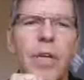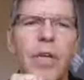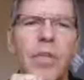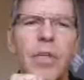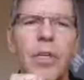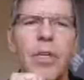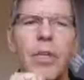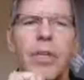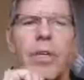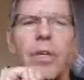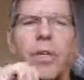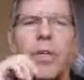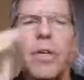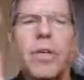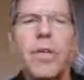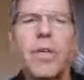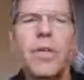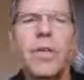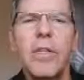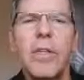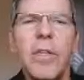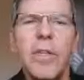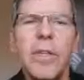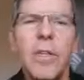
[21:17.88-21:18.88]
So
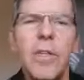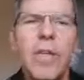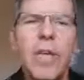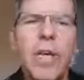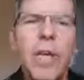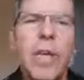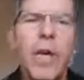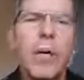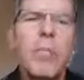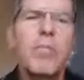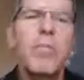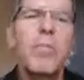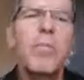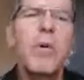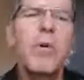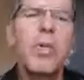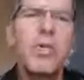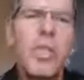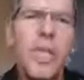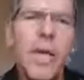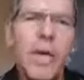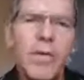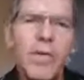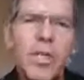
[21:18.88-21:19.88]
there are
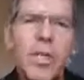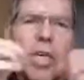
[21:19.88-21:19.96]
must-have